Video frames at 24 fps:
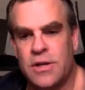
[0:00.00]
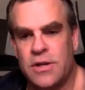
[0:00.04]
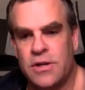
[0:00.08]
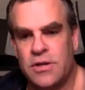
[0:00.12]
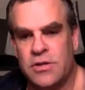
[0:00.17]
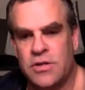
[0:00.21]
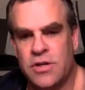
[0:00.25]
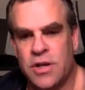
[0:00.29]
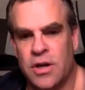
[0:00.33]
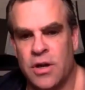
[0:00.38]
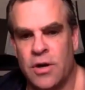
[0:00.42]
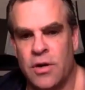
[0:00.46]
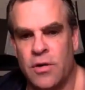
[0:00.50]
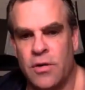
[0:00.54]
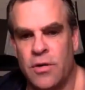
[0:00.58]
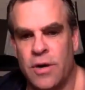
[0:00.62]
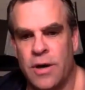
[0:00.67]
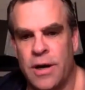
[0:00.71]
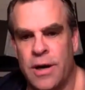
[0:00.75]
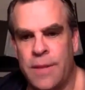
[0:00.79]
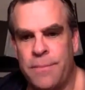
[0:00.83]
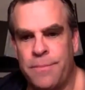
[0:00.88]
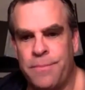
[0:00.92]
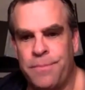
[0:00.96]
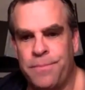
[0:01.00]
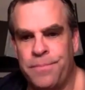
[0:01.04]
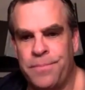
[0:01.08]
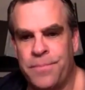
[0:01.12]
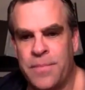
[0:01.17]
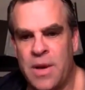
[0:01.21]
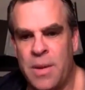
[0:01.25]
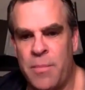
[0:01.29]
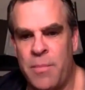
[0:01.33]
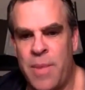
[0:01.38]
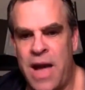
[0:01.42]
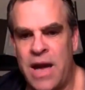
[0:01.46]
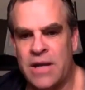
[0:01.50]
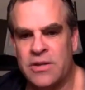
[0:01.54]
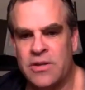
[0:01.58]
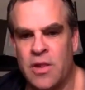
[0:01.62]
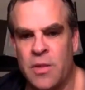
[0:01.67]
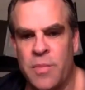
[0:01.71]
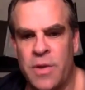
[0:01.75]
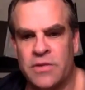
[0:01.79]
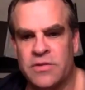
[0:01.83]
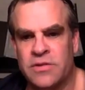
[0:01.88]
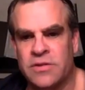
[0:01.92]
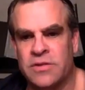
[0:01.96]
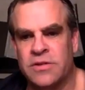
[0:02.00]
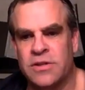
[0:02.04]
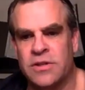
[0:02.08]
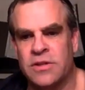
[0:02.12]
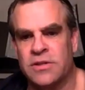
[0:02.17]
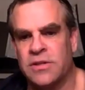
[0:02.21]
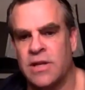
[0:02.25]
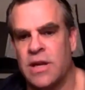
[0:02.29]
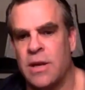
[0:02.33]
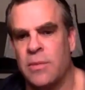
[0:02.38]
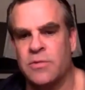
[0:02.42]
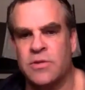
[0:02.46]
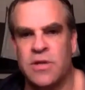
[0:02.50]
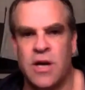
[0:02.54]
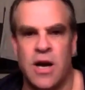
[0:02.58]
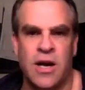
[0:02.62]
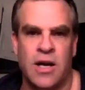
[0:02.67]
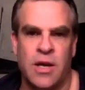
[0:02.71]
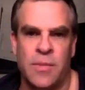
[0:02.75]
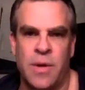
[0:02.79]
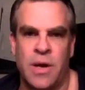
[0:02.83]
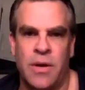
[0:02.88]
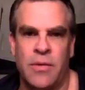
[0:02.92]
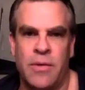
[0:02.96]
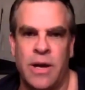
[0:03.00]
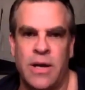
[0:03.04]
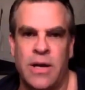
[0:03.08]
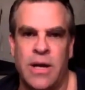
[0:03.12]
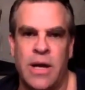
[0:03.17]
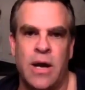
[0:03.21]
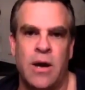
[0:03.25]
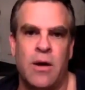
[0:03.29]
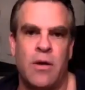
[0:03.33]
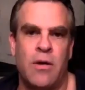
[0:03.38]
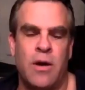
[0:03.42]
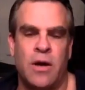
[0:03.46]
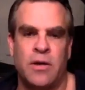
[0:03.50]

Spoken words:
So back to the businesses that I'm talking about right now.